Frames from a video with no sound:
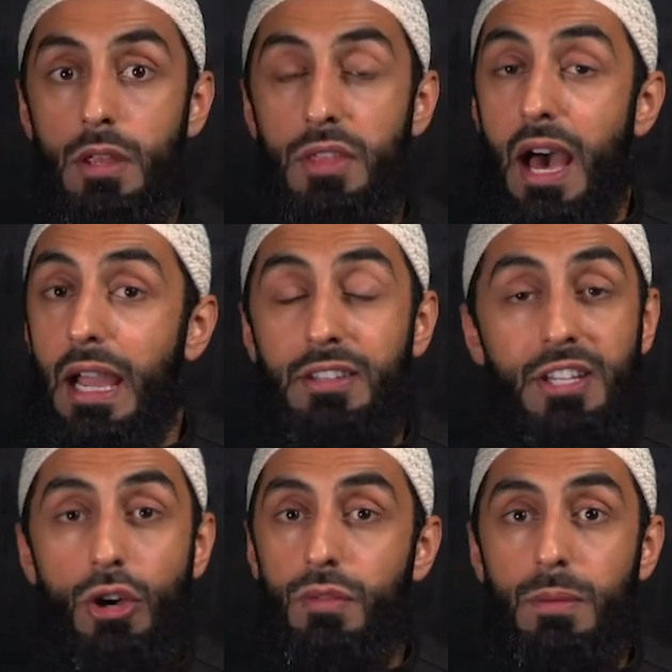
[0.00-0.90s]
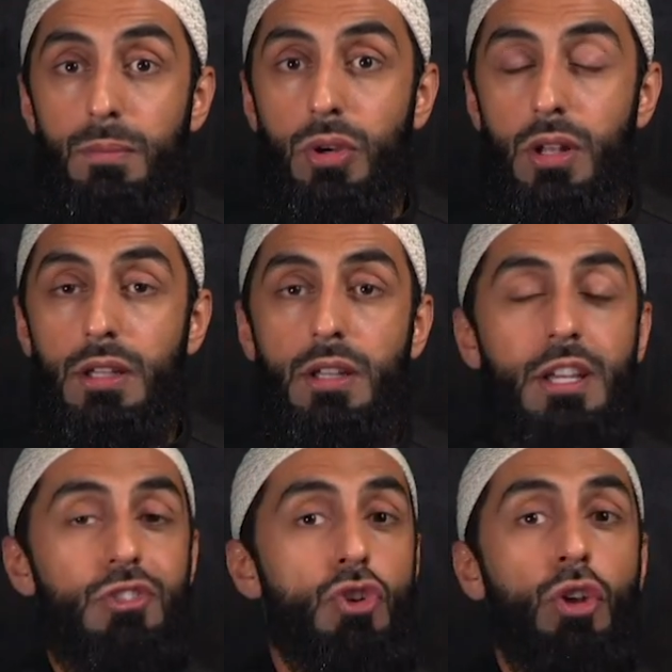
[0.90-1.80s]
The idea of the booklet
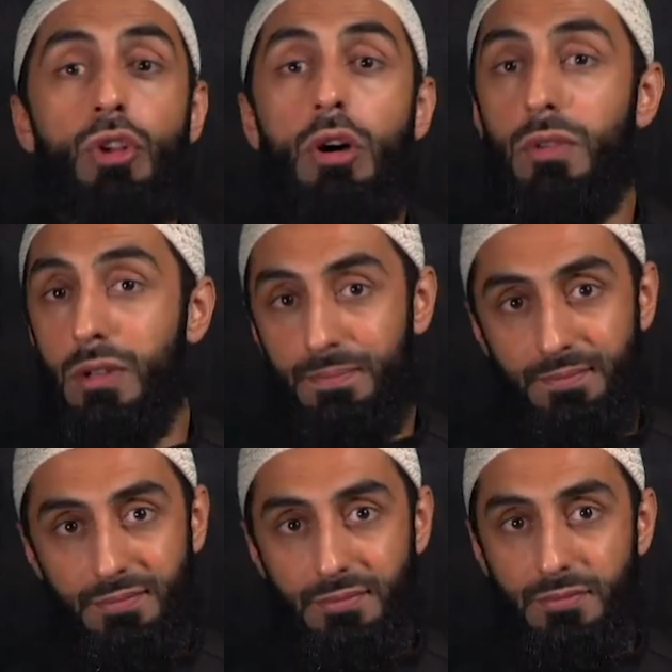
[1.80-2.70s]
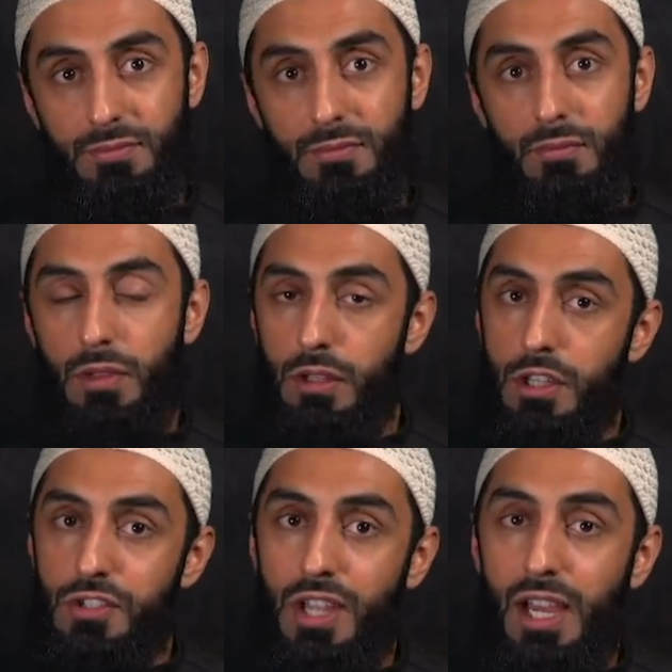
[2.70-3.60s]
is not novel.
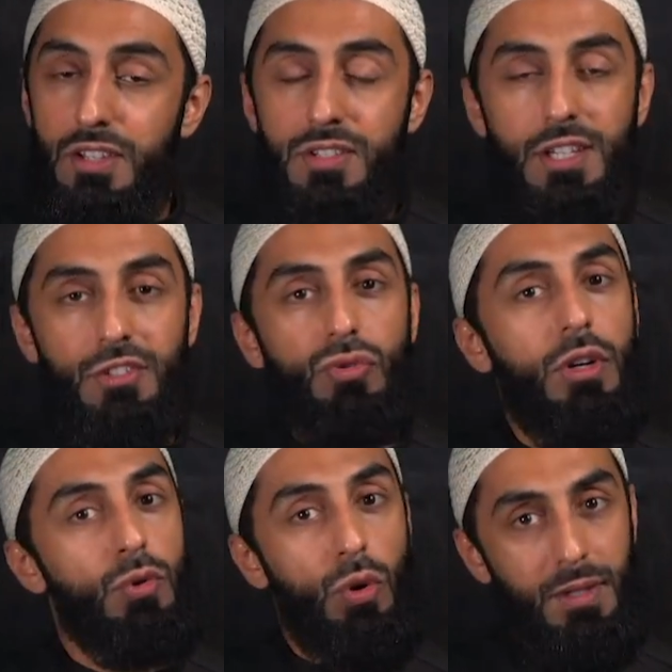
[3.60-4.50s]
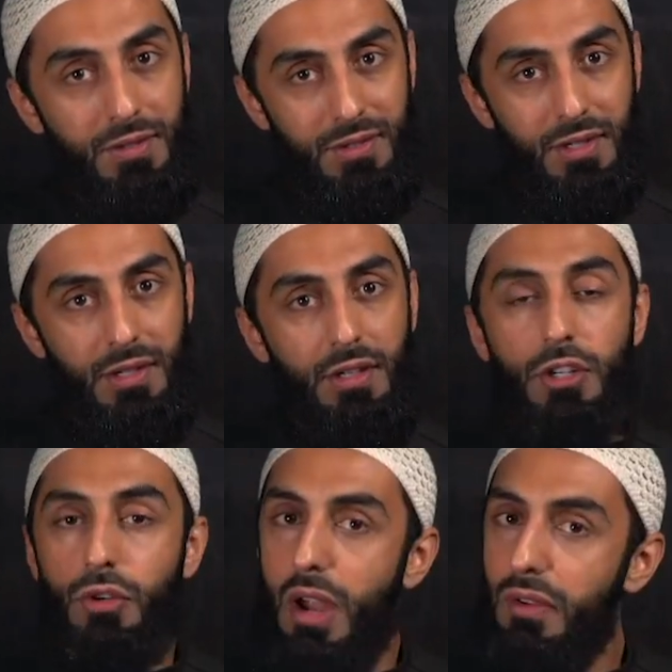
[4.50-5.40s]
The size is not enormous. The
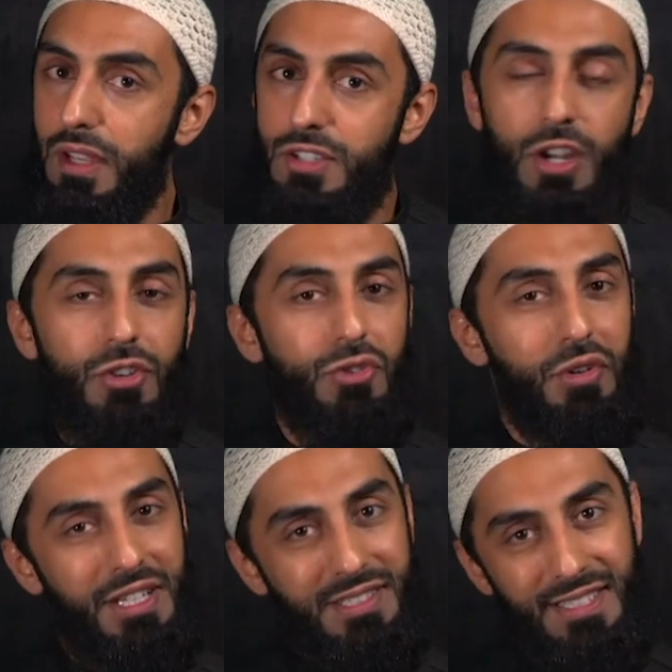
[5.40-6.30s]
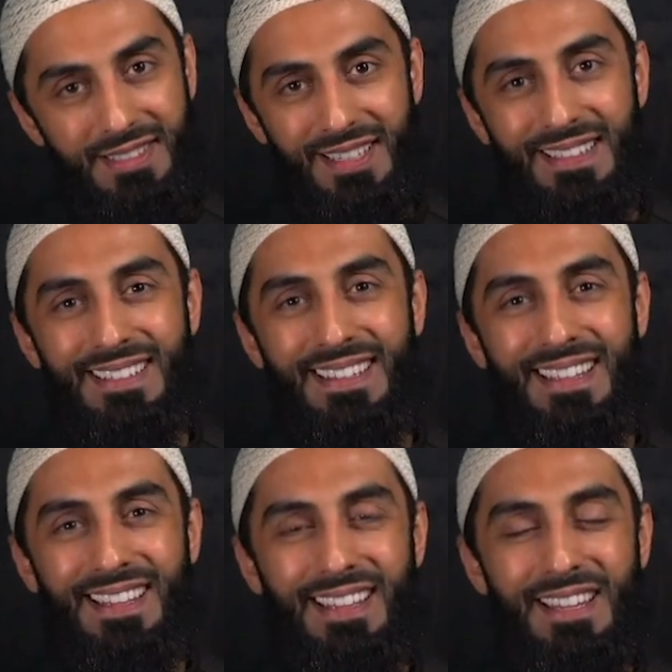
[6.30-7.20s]
graphics are non-existent.
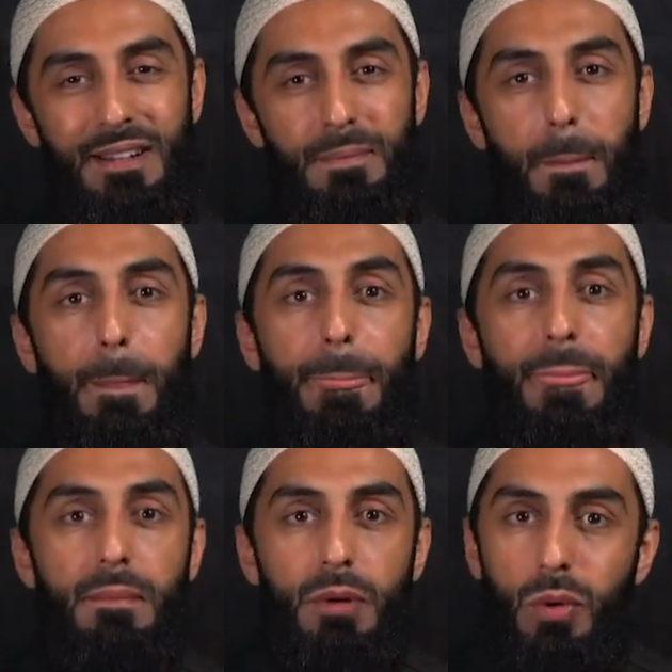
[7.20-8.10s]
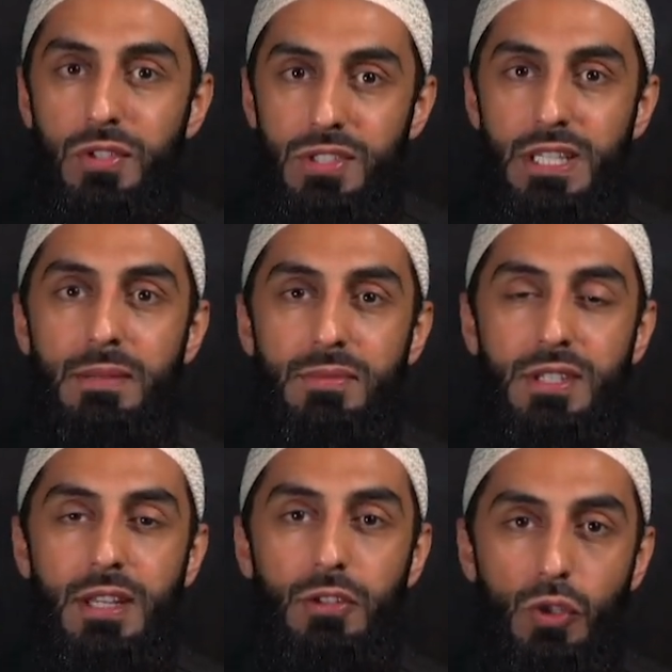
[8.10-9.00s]
But what seems
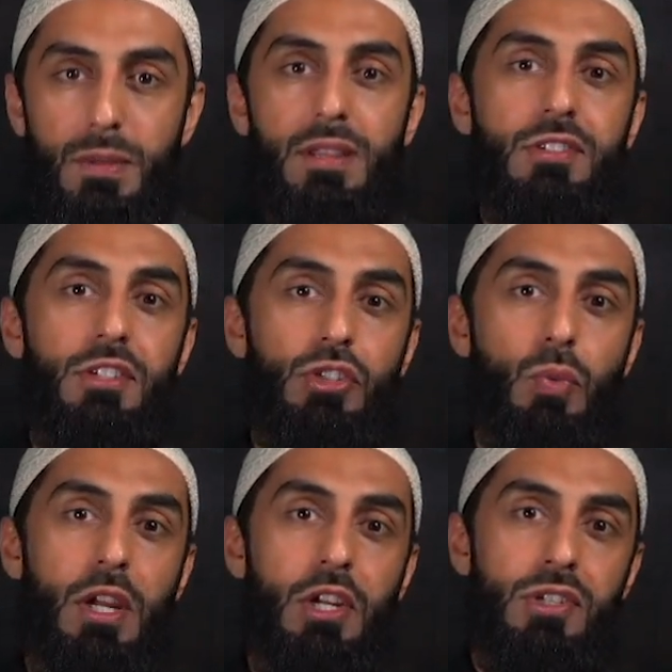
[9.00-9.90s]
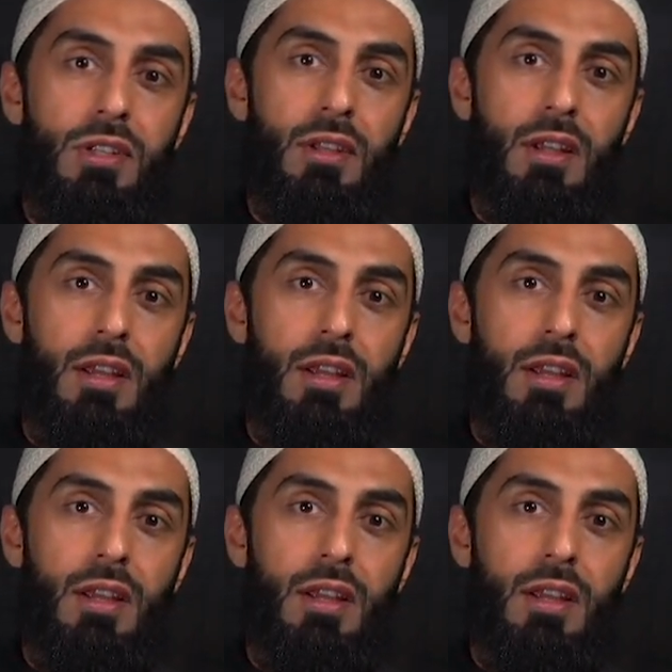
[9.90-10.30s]
to be the situation,